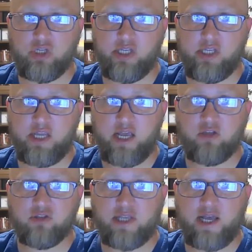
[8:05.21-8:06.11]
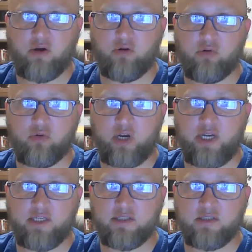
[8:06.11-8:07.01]
yells out
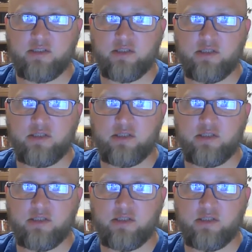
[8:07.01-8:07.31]
grace